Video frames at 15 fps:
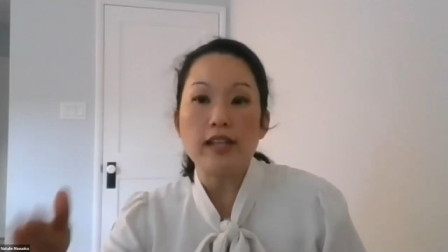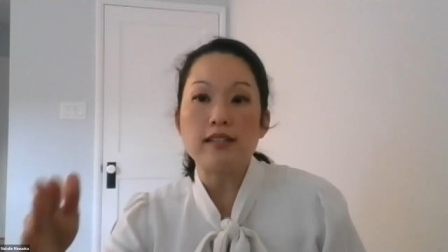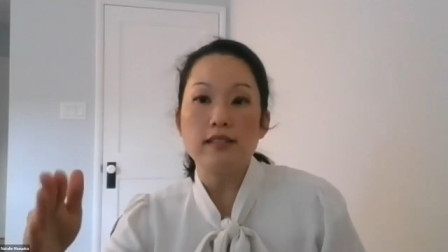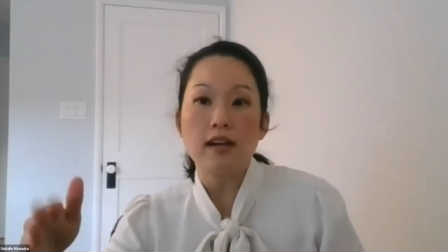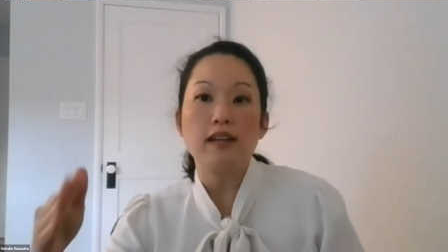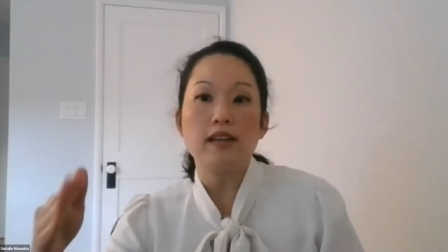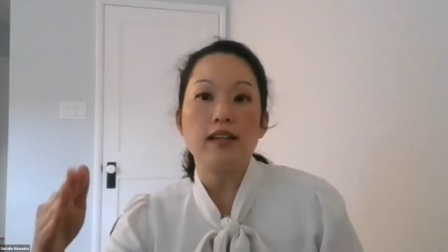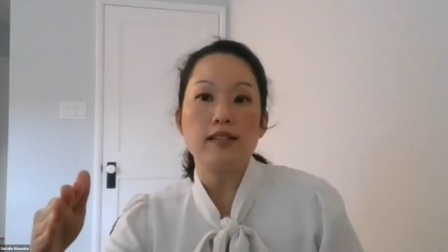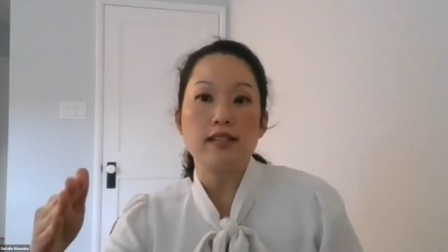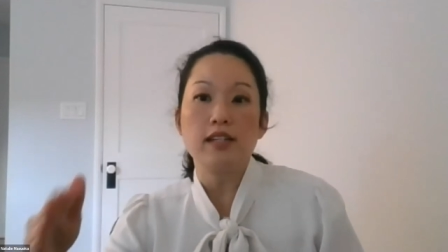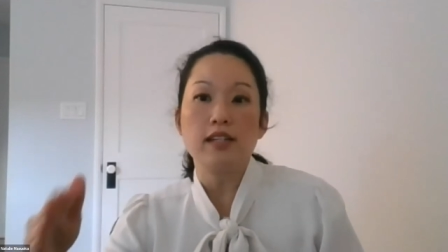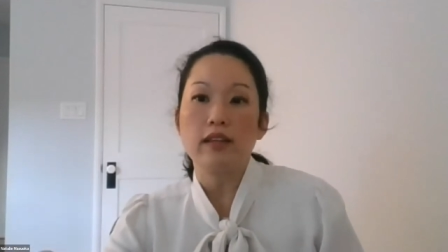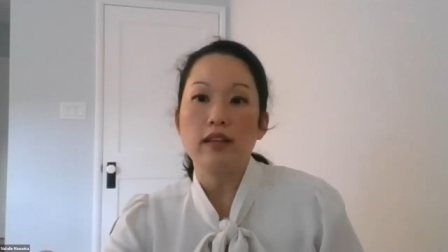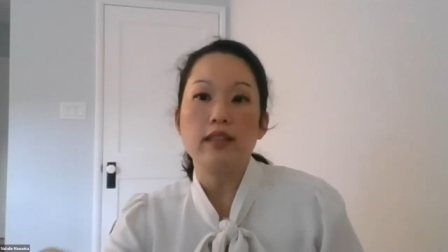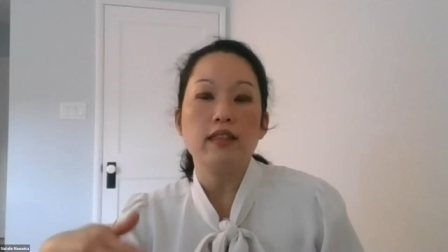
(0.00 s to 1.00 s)
That's not
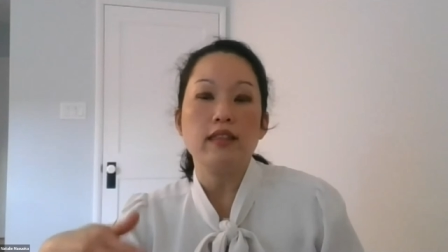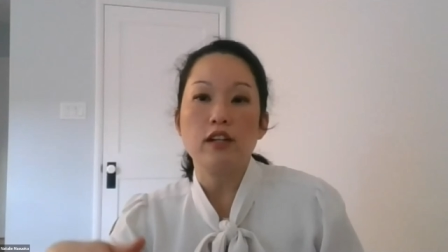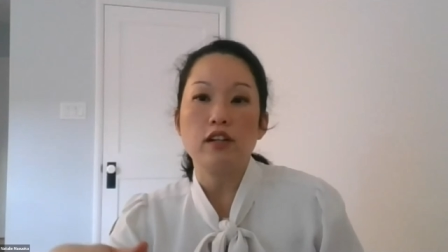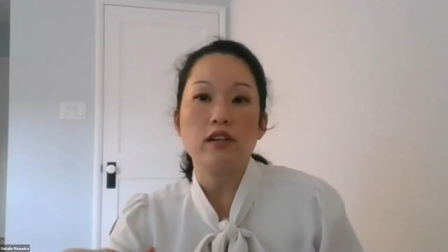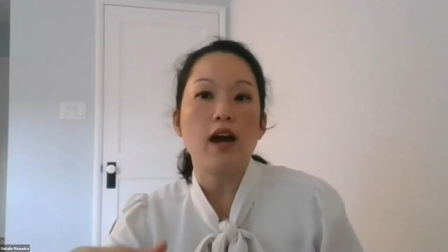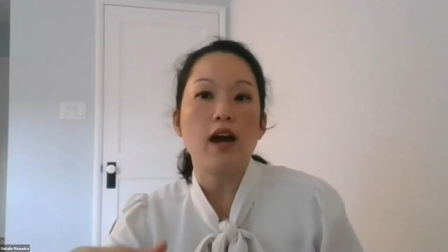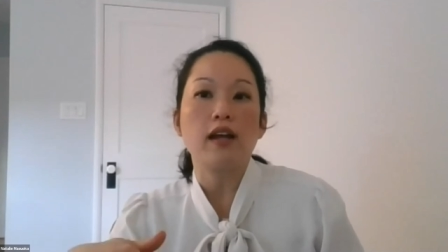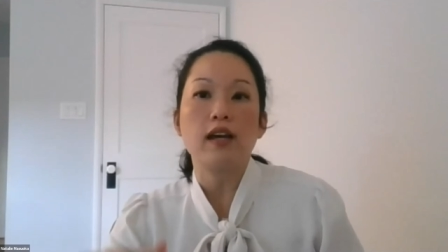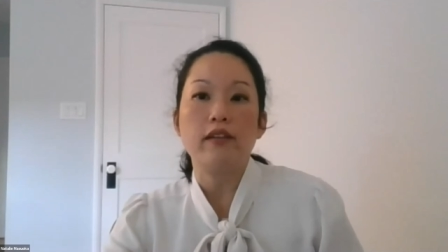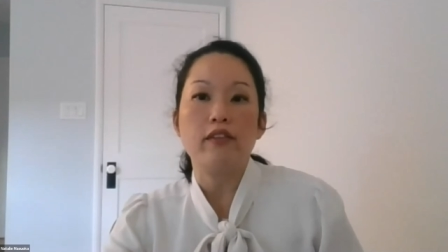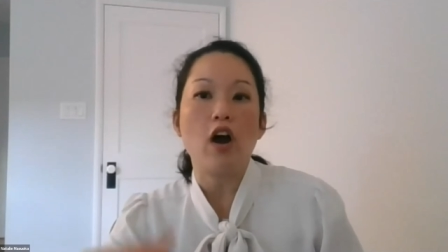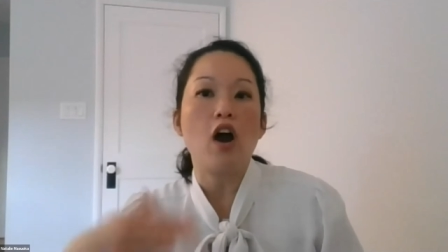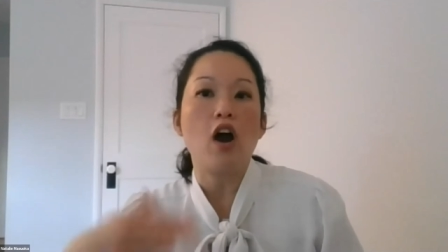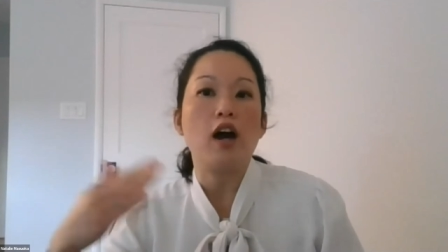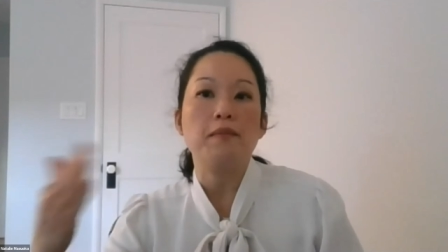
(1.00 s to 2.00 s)
necessarily that they're not going
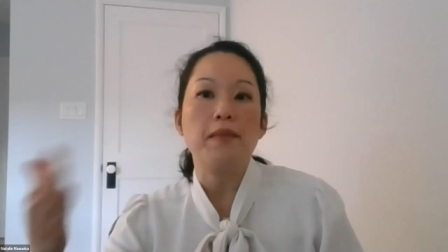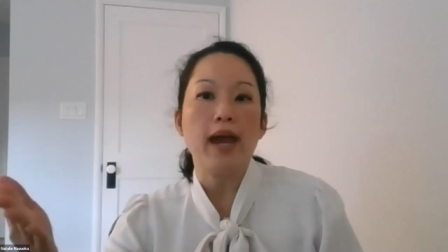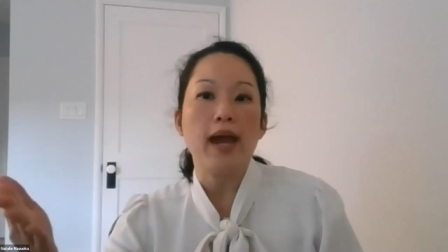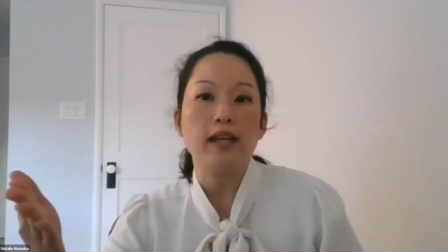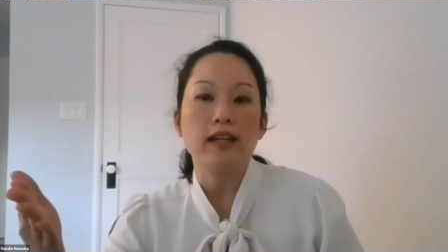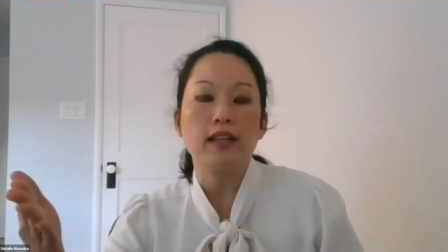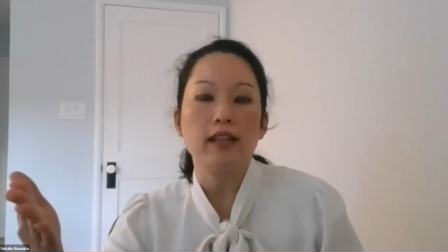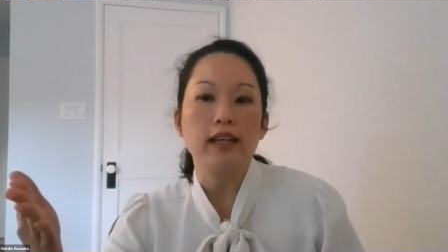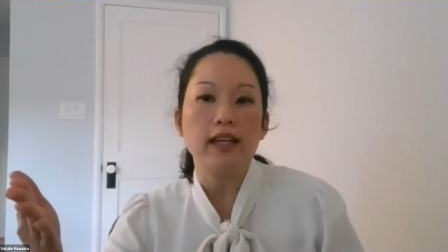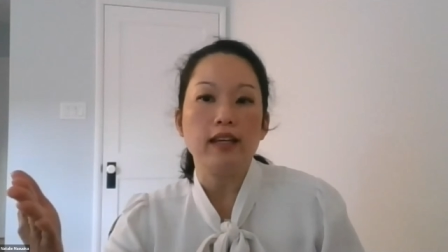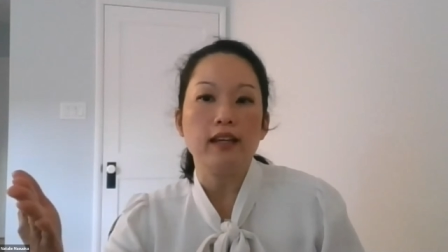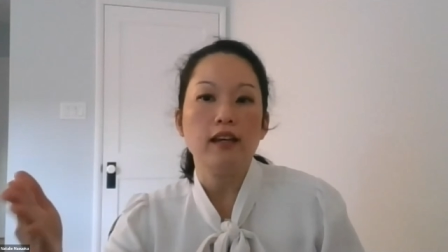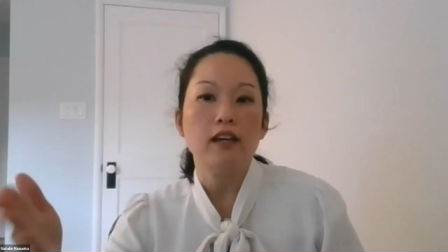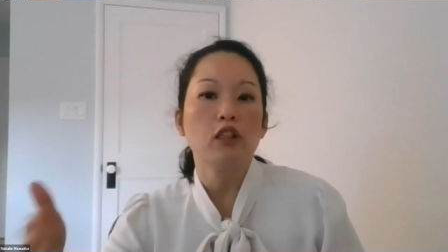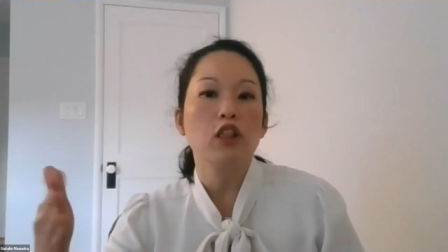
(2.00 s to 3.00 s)
to
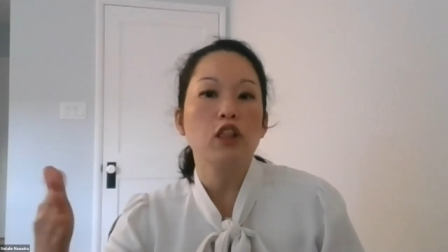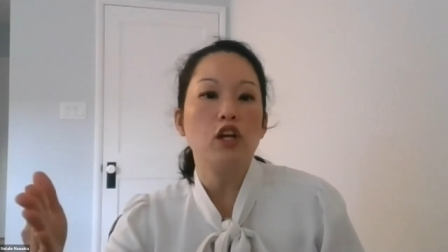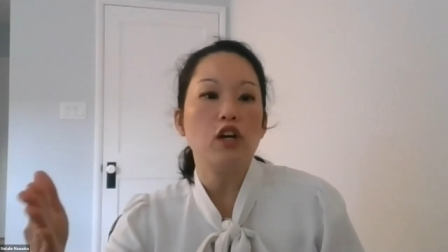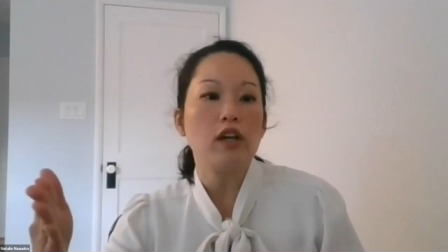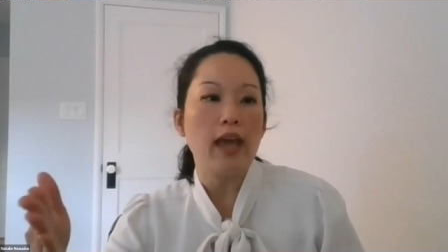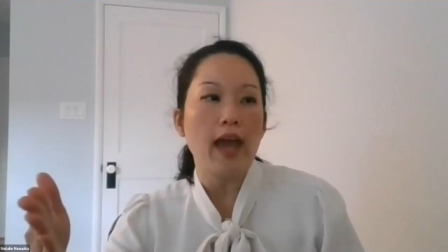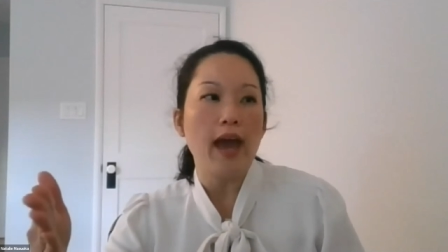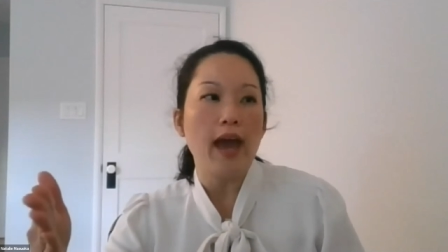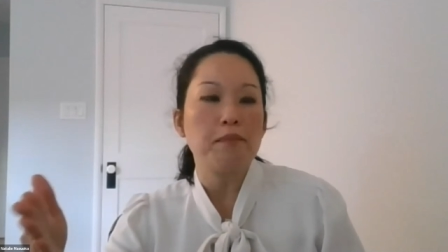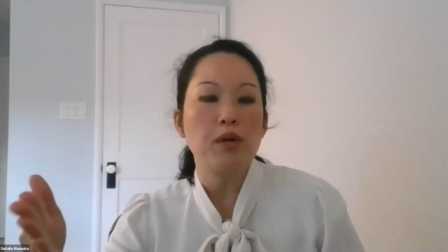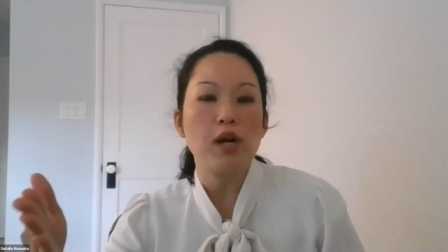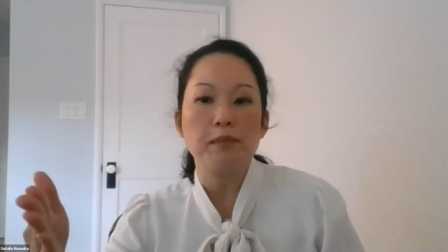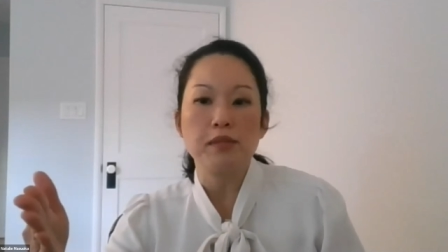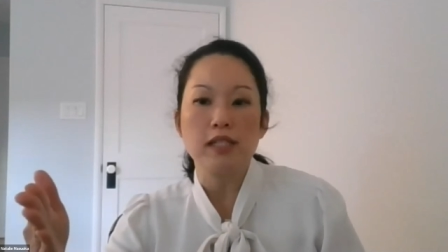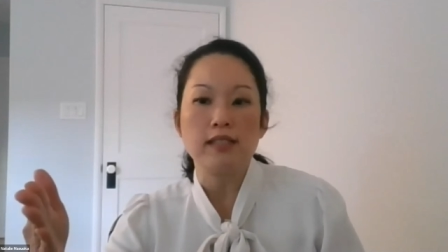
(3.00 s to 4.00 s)
automatically look at
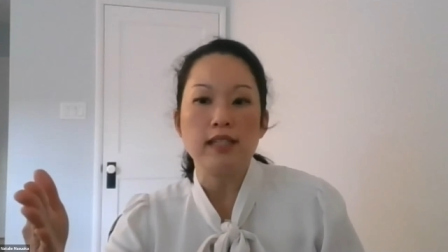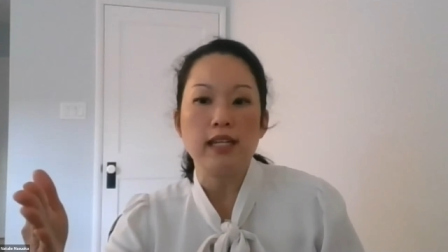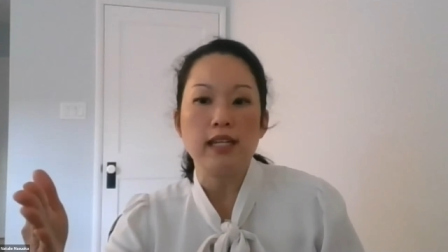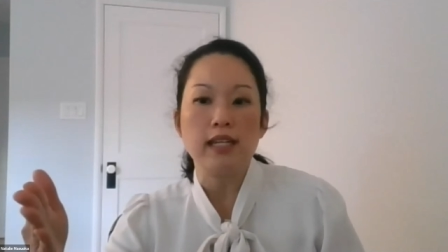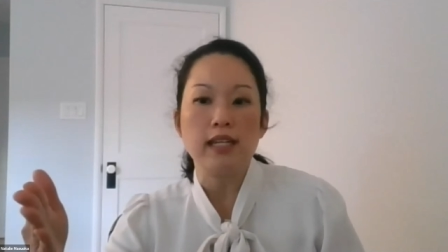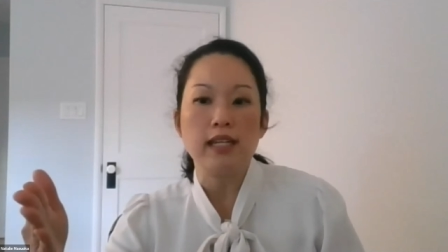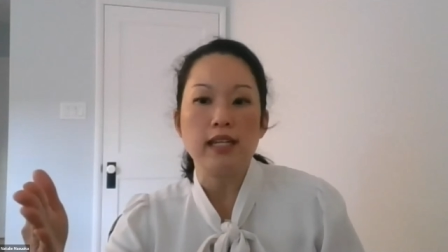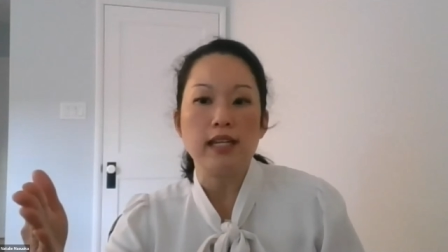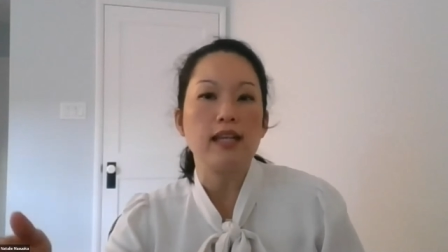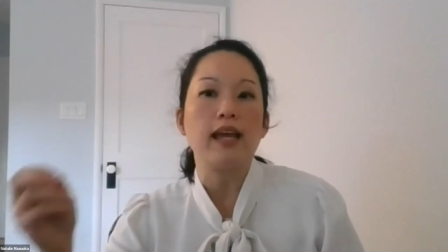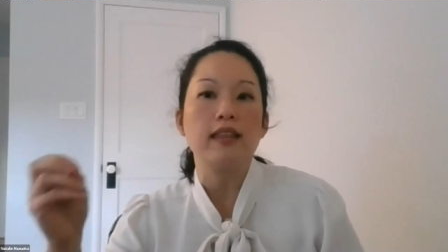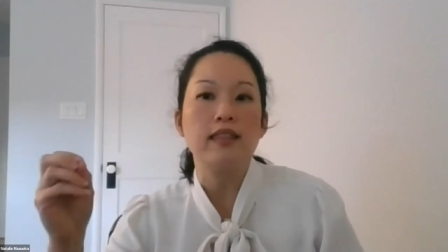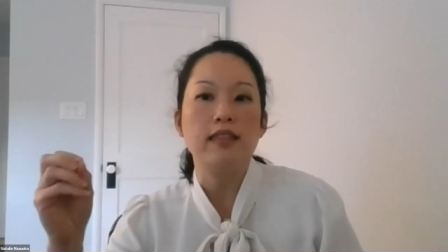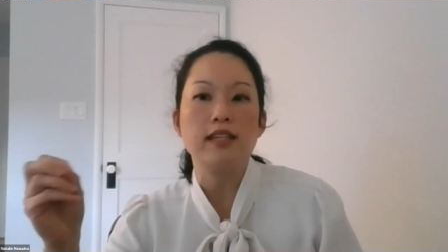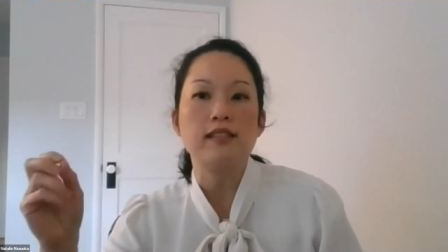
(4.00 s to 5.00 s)
Prop sixteen and
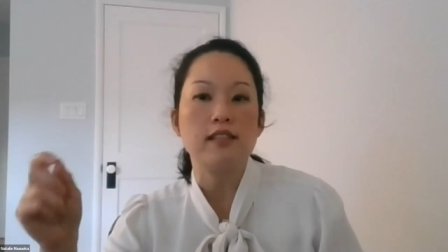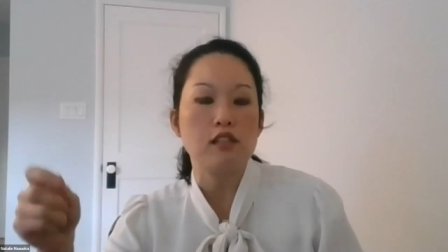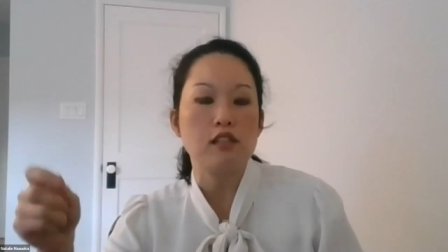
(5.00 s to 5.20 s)
say like,